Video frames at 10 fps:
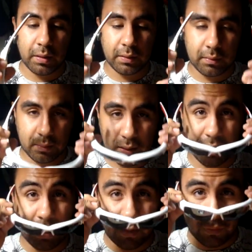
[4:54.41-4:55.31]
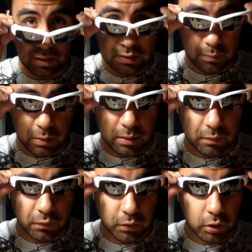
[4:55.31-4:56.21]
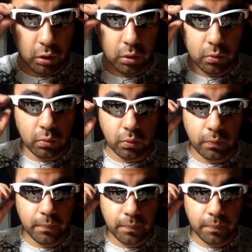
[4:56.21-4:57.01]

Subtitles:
but again, if that's a problem for you,